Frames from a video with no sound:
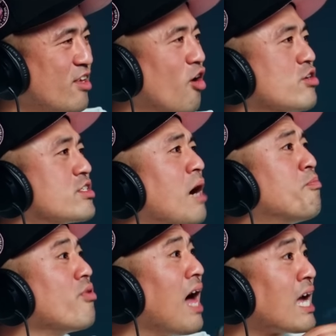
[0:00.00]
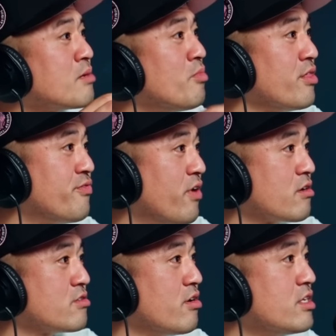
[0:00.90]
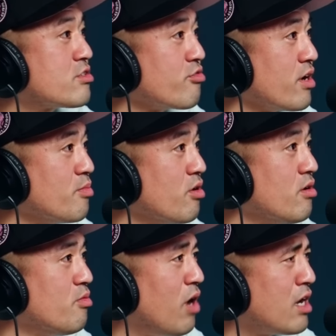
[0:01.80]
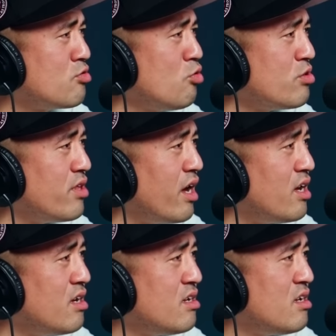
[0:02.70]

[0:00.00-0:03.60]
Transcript: Yo, stop blocking motherfuckers on Instagram, bro. Why are you doing that?